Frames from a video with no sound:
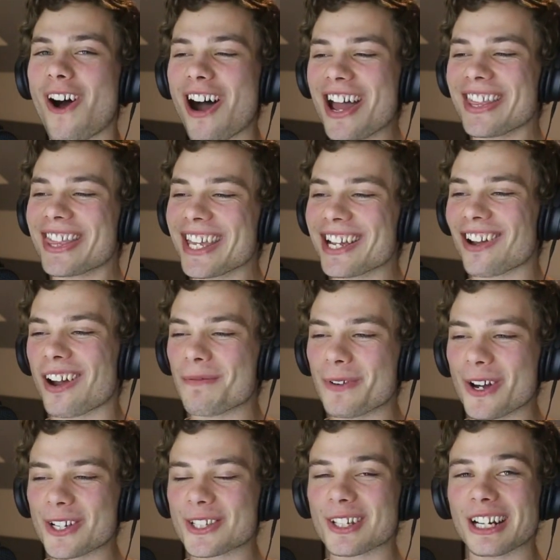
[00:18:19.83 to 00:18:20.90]
I think I
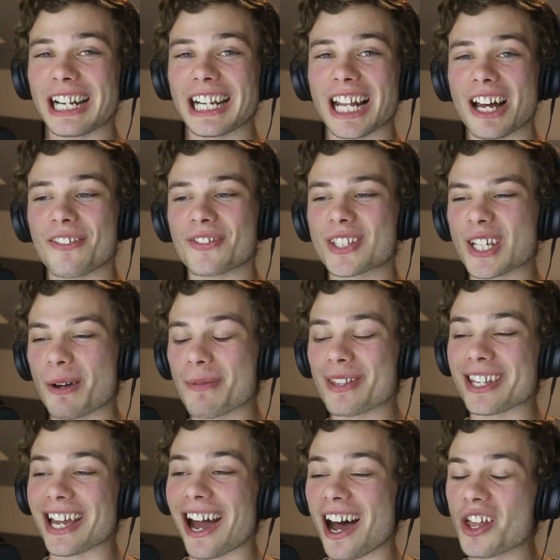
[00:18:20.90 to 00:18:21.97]
personally love some of
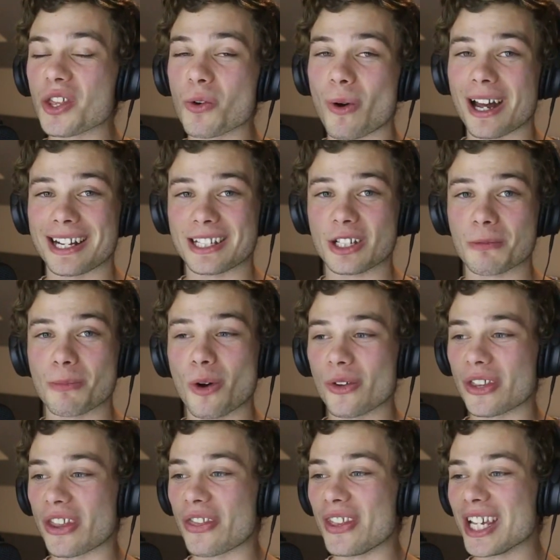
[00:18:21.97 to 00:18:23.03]
the other ones more
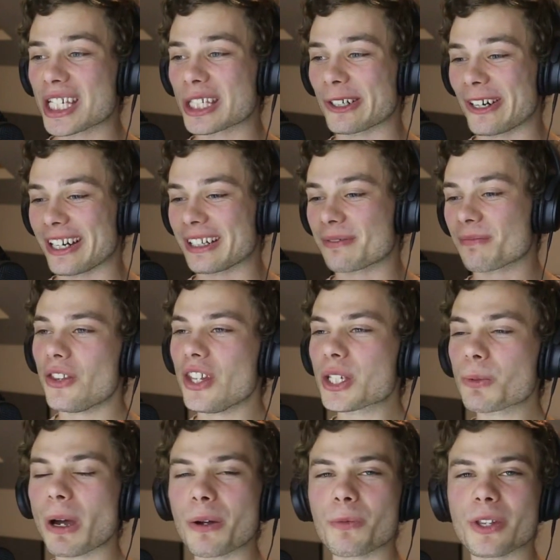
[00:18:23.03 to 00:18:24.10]
than this one. This
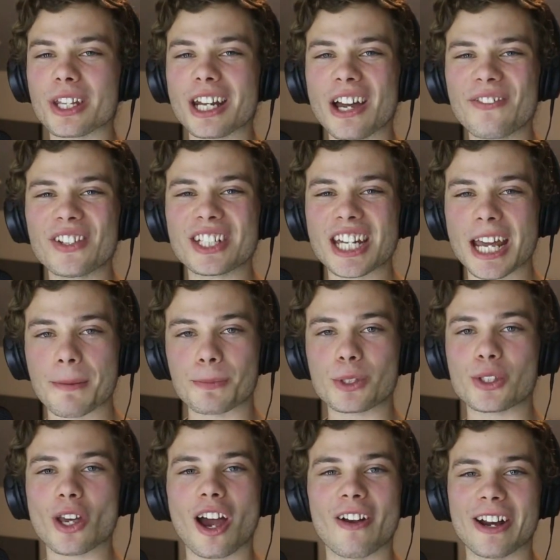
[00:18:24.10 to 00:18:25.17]
one with enough
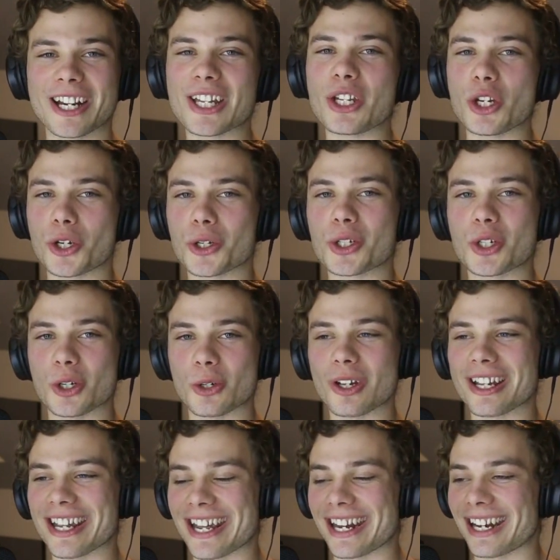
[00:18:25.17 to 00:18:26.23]
attempts, I reckon you could do
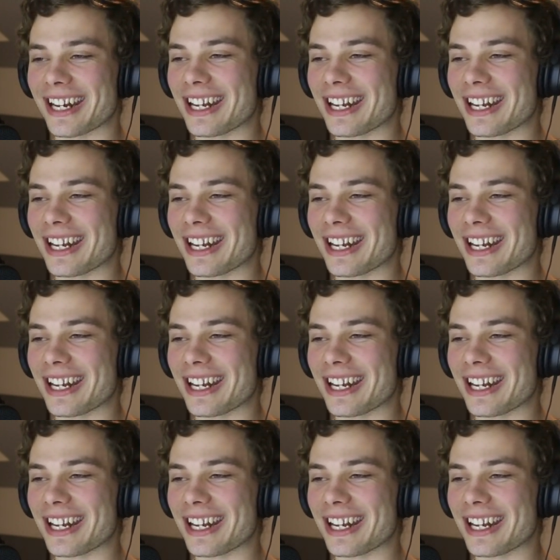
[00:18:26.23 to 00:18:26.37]
again.